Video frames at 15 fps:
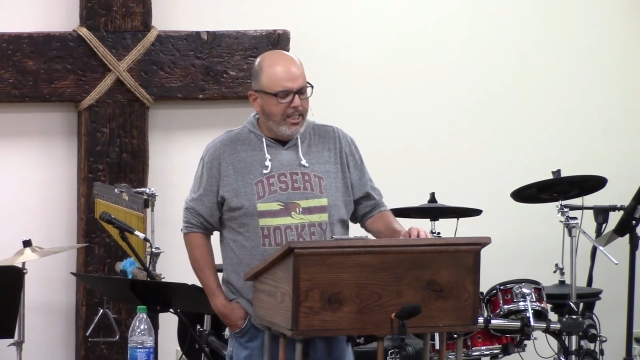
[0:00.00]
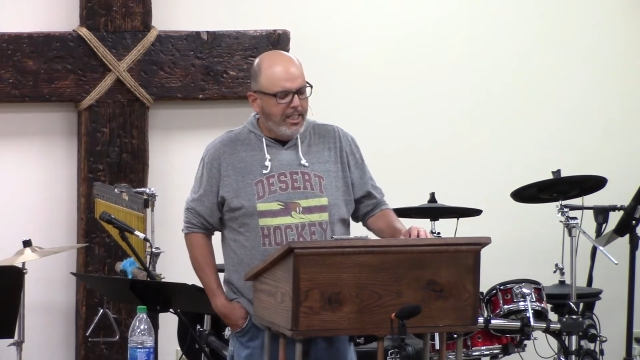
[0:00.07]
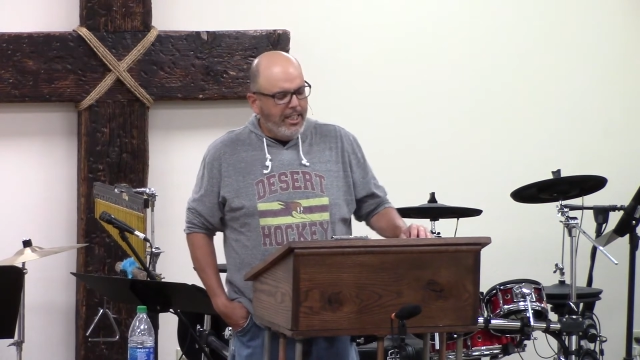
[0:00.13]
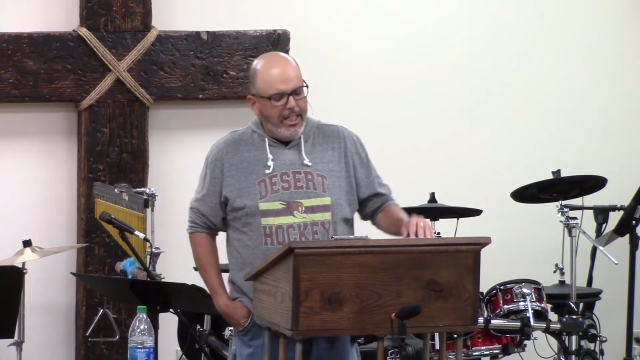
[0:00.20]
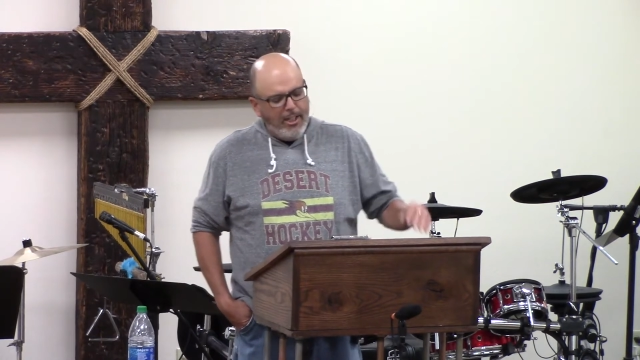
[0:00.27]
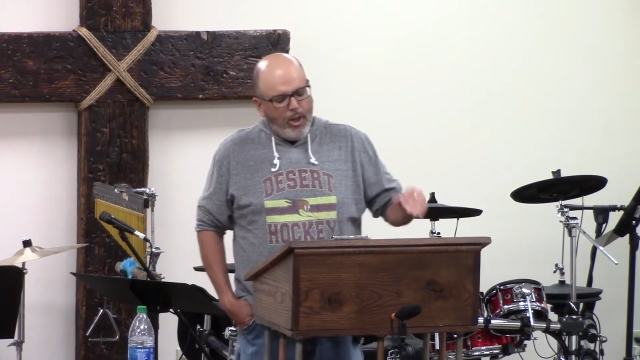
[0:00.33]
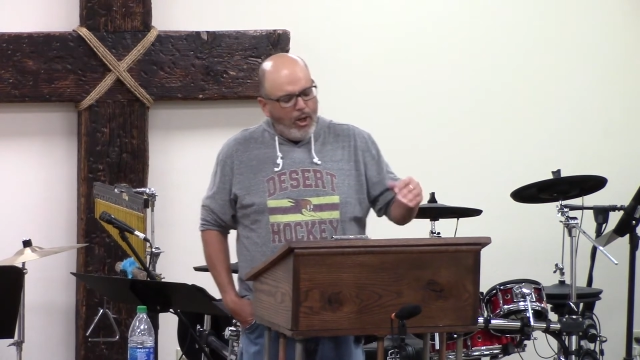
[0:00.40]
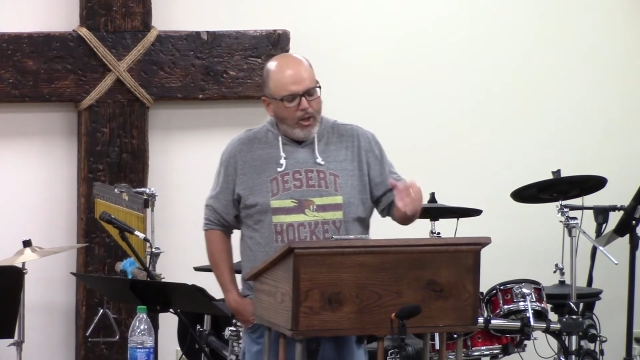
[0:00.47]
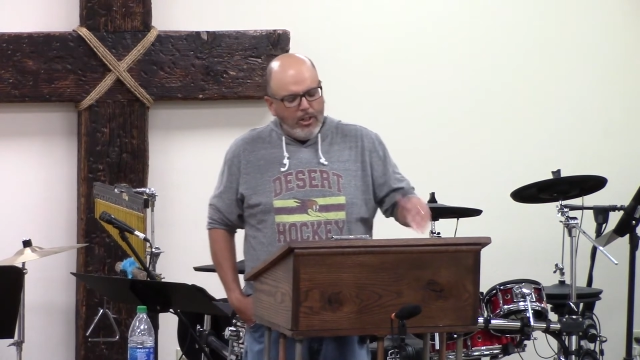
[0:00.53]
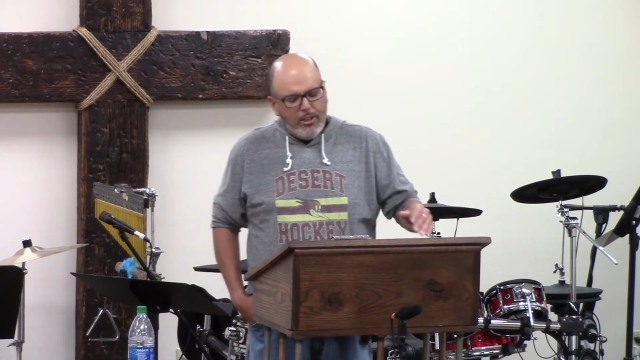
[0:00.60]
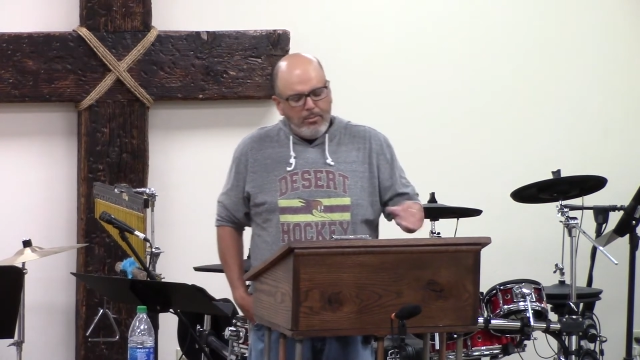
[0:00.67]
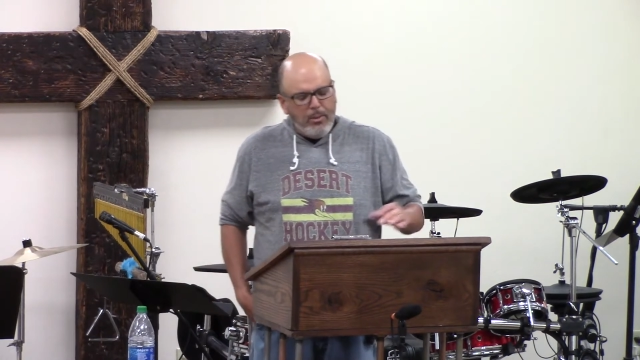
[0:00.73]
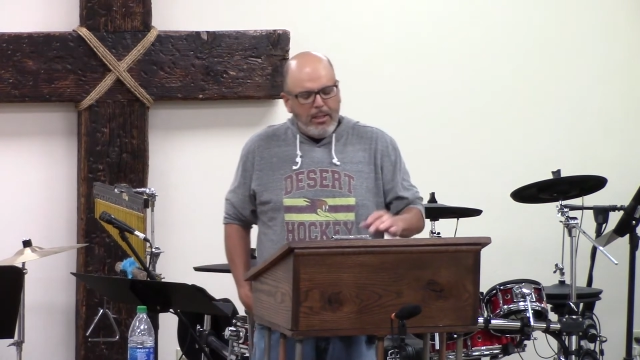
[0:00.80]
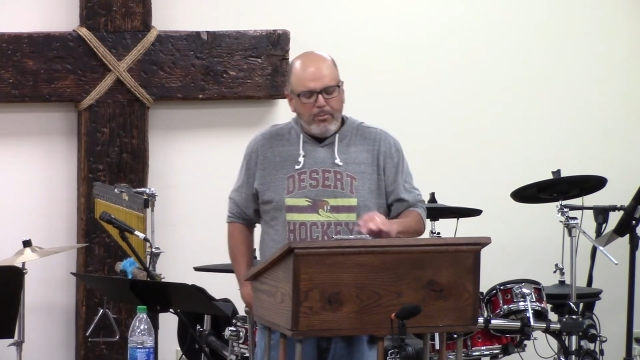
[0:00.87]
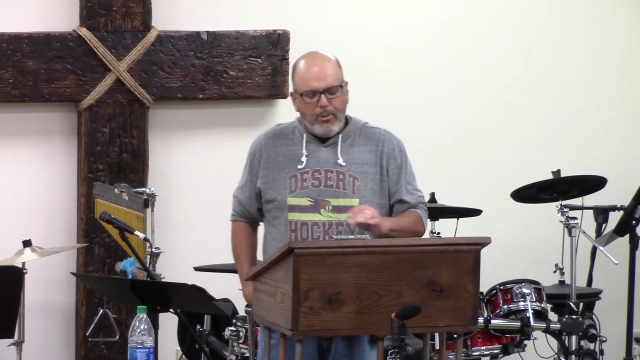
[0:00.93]
And all
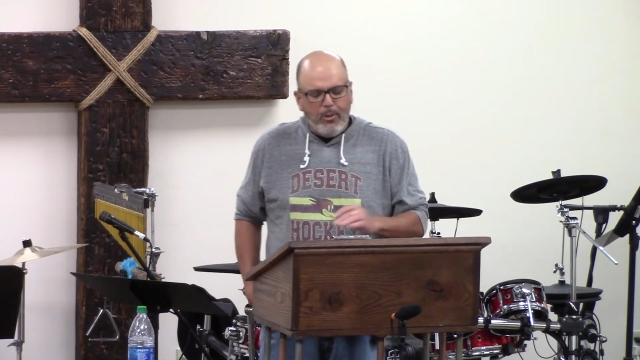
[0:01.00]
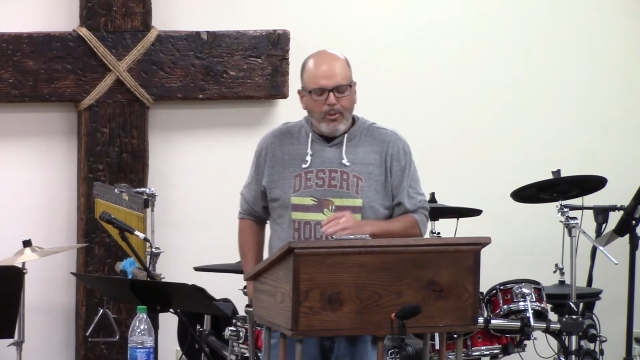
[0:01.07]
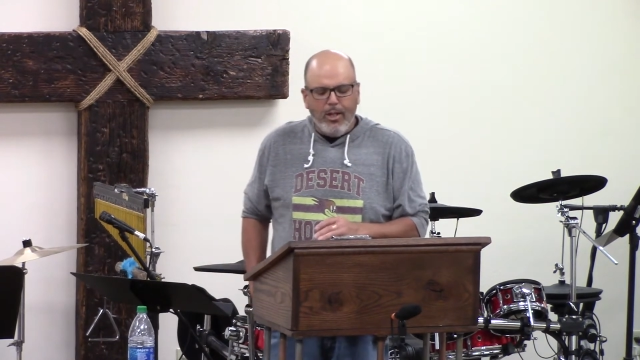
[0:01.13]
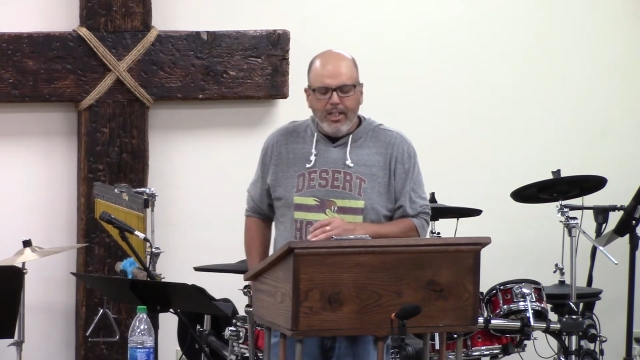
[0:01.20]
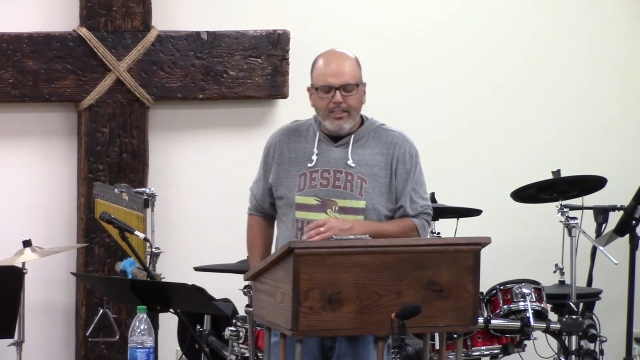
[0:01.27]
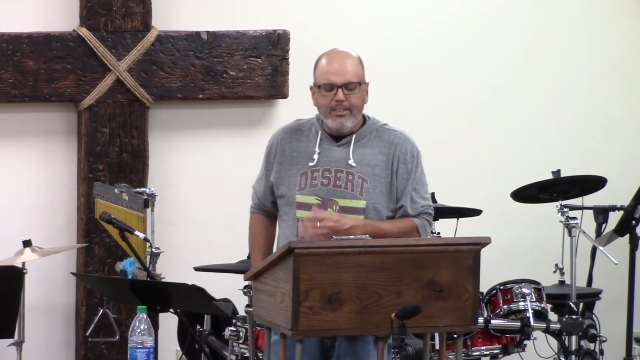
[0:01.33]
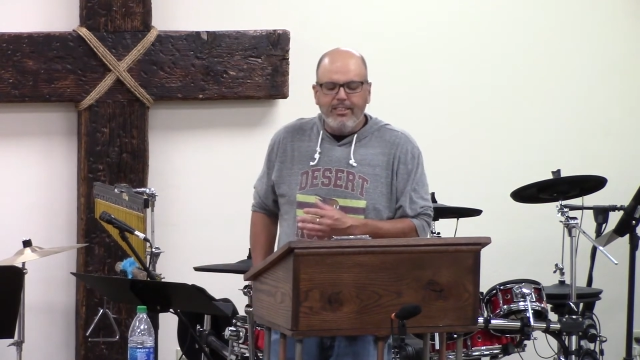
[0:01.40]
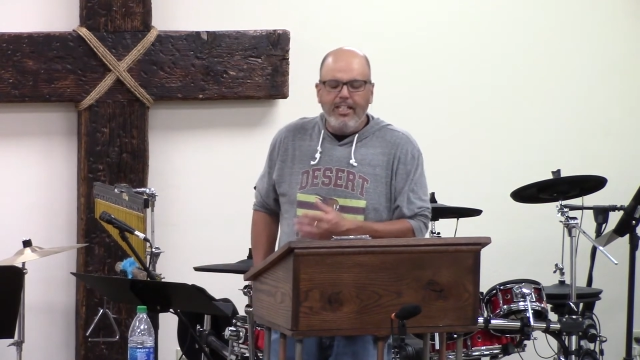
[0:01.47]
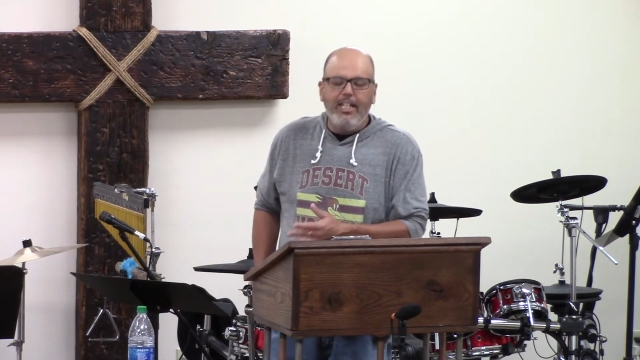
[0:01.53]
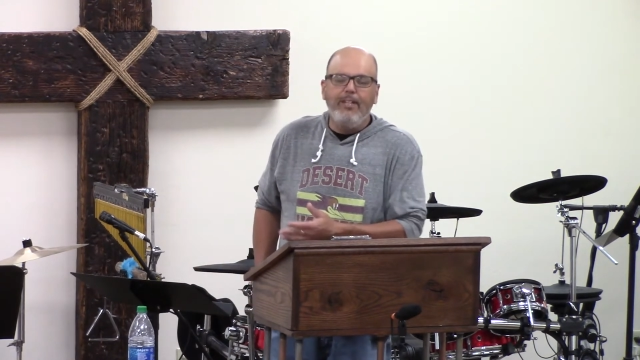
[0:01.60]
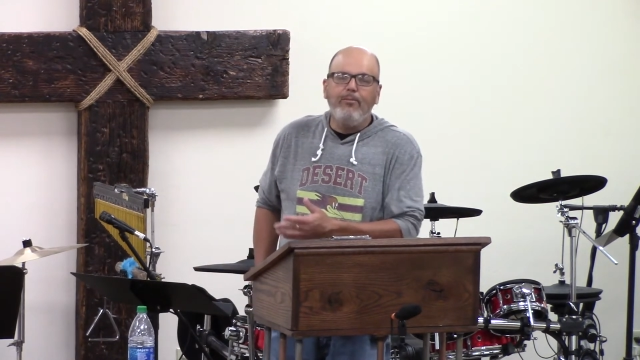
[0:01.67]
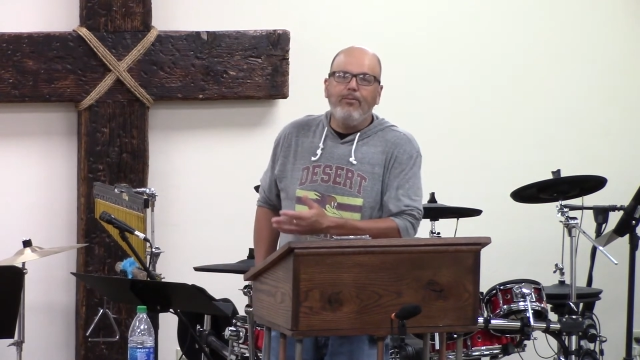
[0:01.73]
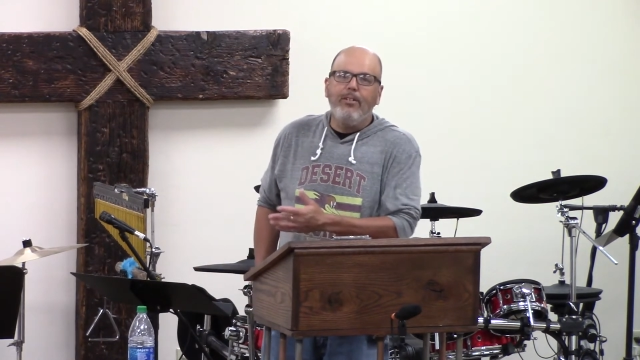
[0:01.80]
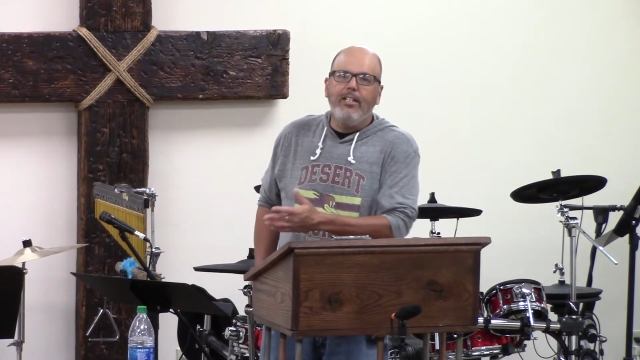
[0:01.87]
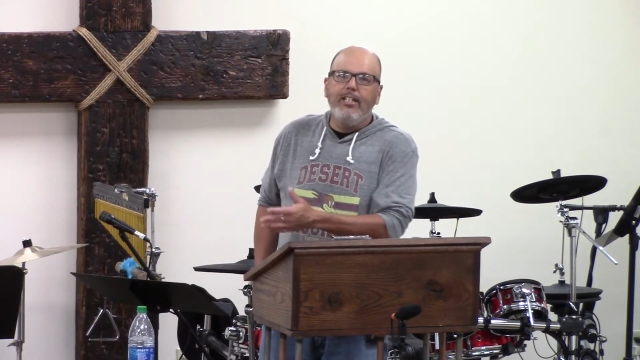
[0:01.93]
the people walked
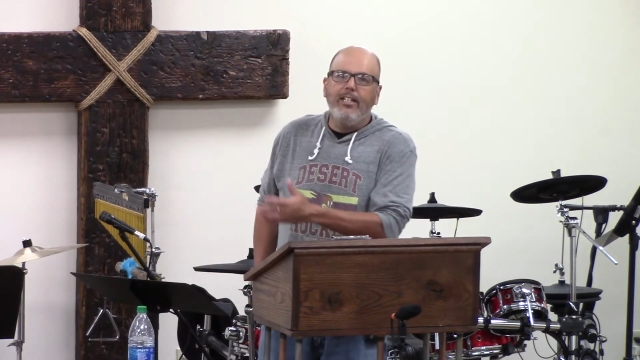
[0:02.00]
safely